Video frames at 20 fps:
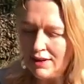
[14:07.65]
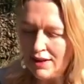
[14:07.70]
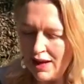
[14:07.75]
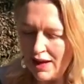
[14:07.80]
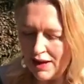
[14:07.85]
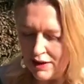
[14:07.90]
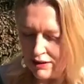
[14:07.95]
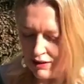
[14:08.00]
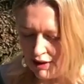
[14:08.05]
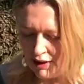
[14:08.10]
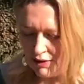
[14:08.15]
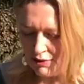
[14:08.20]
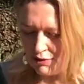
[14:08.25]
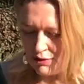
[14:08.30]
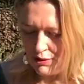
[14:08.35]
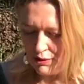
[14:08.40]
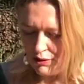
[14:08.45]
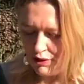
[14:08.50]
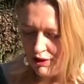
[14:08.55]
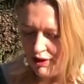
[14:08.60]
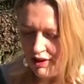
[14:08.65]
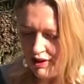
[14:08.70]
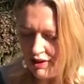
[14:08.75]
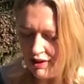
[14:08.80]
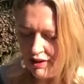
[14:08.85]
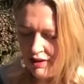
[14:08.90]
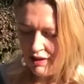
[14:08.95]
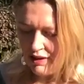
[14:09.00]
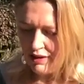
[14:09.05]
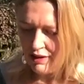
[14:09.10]
I'll give you all
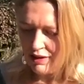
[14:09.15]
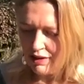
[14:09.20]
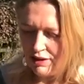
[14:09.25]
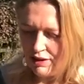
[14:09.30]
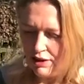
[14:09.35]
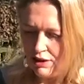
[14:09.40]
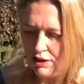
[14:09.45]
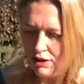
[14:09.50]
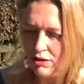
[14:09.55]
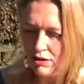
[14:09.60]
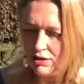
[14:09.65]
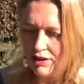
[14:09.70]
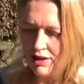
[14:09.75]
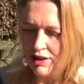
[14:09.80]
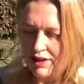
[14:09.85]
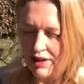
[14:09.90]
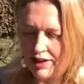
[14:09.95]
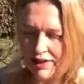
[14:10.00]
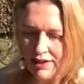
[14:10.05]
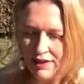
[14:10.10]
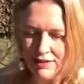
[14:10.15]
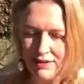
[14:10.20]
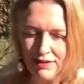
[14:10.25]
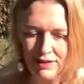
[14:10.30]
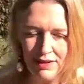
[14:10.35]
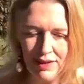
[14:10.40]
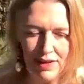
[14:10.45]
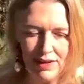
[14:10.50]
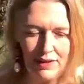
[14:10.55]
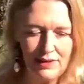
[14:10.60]
the links
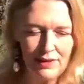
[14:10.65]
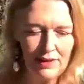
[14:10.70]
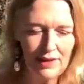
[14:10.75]
in